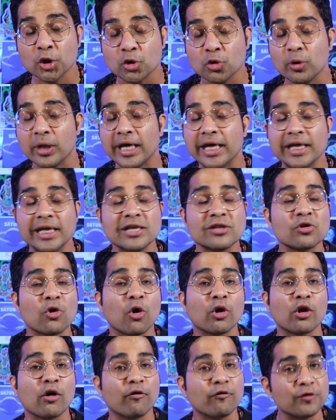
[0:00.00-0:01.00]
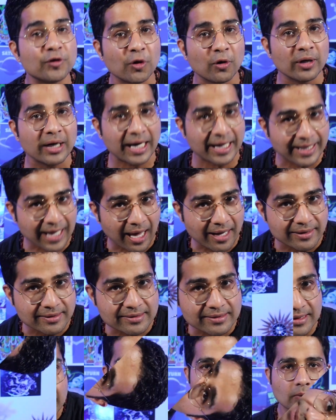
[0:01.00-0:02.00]
to any sort of your
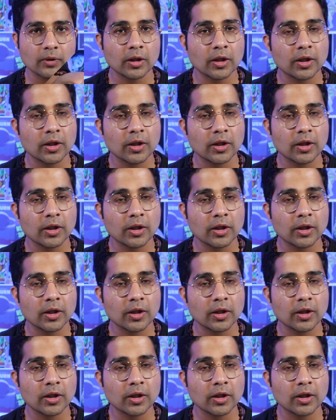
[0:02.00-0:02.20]
analysis.